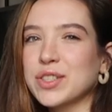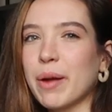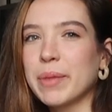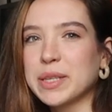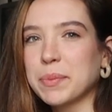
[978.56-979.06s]

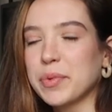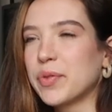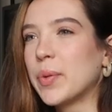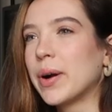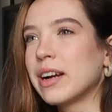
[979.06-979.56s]
described this one
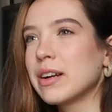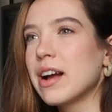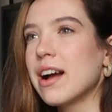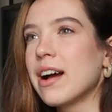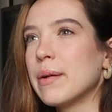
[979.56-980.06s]
before,
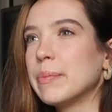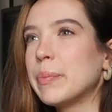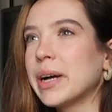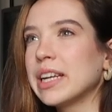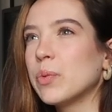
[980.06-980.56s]

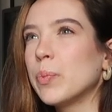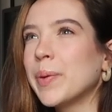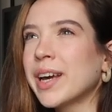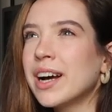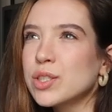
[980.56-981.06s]
but
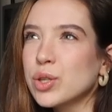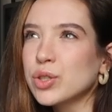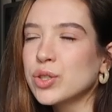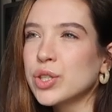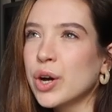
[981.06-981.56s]
because
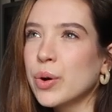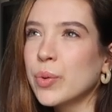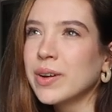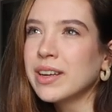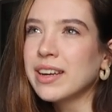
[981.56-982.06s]
there's
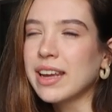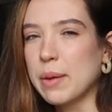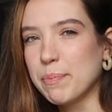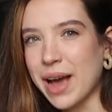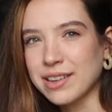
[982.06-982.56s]
no
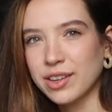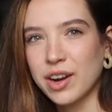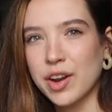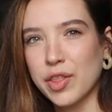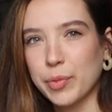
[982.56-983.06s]
impact on
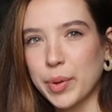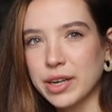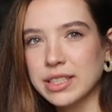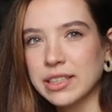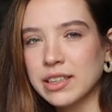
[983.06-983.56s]
another
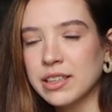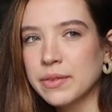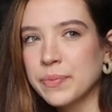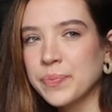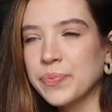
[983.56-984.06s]
person,
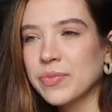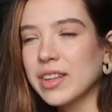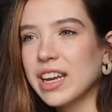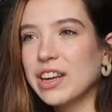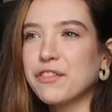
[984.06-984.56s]

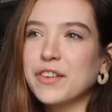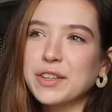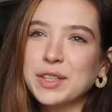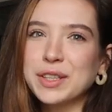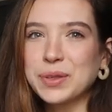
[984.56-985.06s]
it
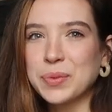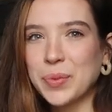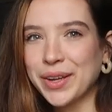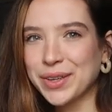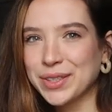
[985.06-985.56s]
felt a little
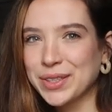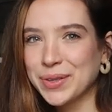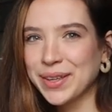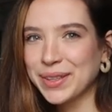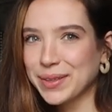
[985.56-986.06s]
weird
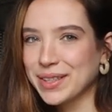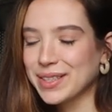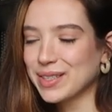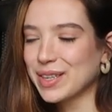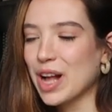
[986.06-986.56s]
to include
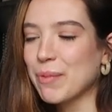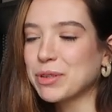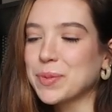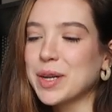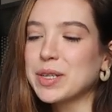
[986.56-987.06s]
this as an
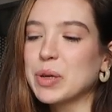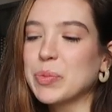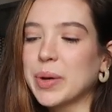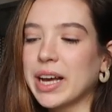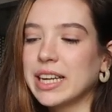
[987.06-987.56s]
accomplishment,
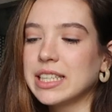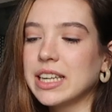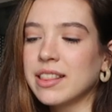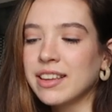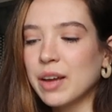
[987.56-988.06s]
but
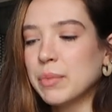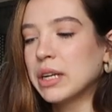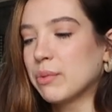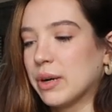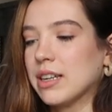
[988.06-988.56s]
I think I made
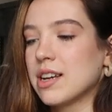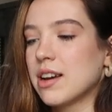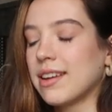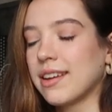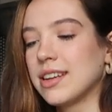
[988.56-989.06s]
it work,
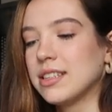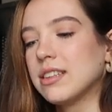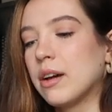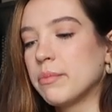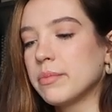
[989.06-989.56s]

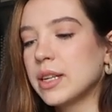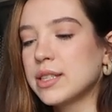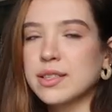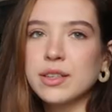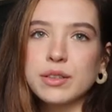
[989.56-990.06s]
and it
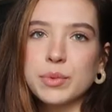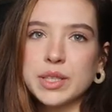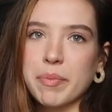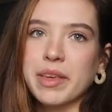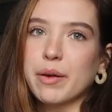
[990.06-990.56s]
still
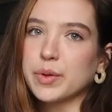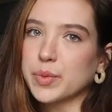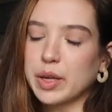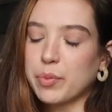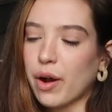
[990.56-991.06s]
was something I was
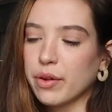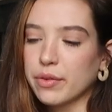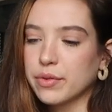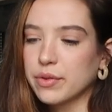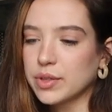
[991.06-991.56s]
really proud of.
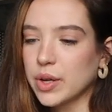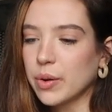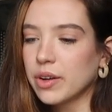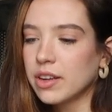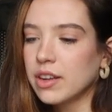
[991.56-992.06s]
So
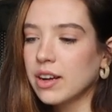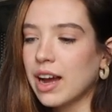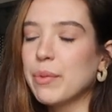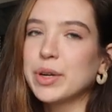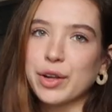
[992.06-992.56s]

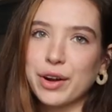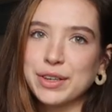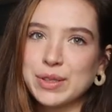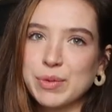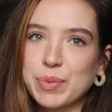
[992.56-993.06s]
I would
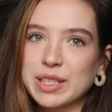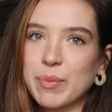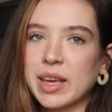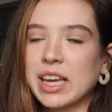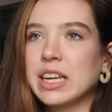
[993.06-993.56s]
encourage you to put
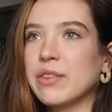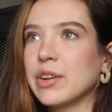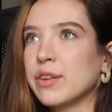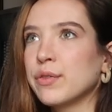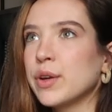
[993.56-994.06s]
something in,
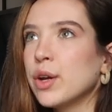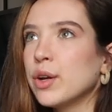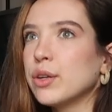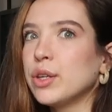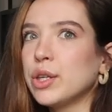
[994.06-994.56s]
even if
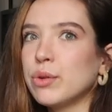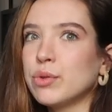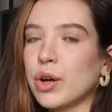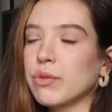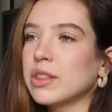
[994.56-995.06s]
you
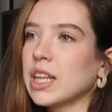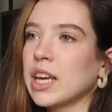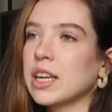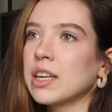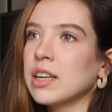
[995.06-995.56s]
don't
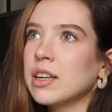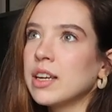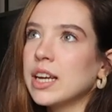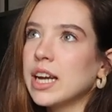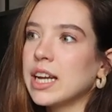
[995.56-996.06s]
think
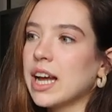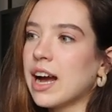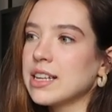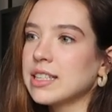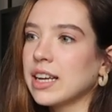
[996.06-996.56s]
it
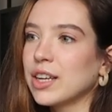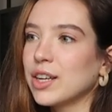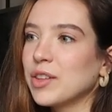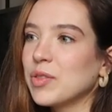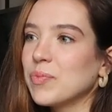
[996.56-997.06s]
has like
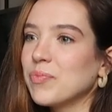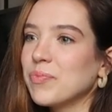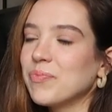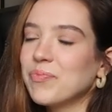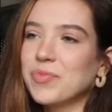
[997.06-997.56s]

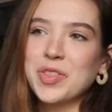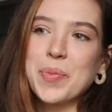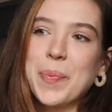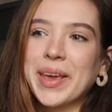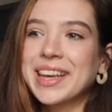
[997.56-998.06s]
the
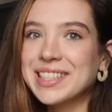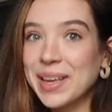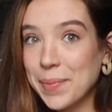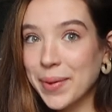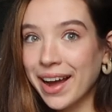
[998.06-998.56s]
biggest
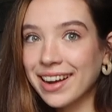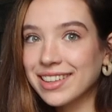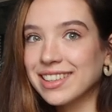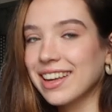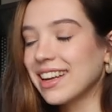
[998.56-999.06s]

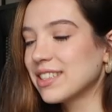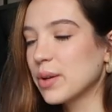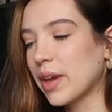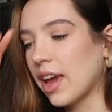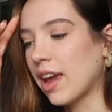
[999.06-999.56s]
impact. It's
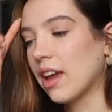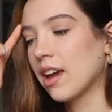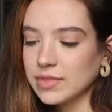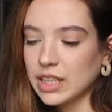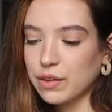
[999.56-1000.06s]

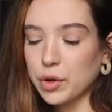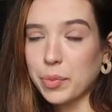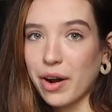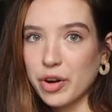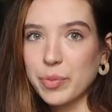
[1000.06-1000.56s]
okay if you're
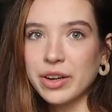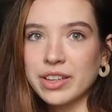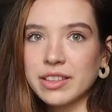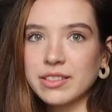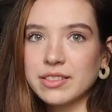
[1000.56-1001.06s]
proud about
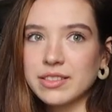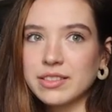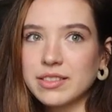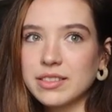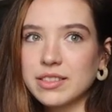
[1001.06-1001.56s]
it,
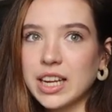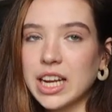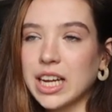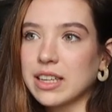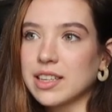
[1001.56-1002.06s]

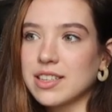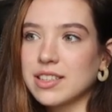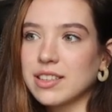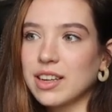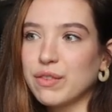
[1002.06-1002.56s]
and
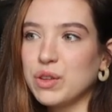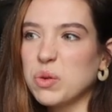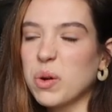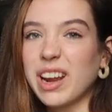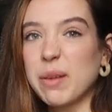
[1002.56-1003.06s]
if
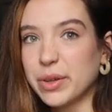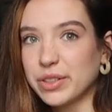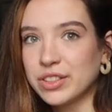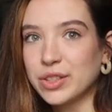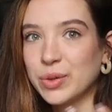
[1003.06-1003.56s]
you are
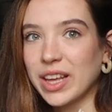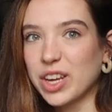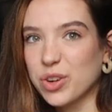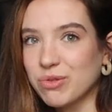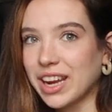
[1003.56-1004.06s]
able to
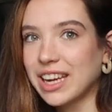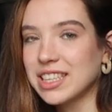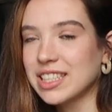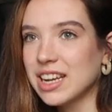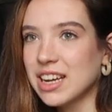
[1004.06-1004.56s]
like
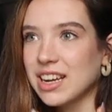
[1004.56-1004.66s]
create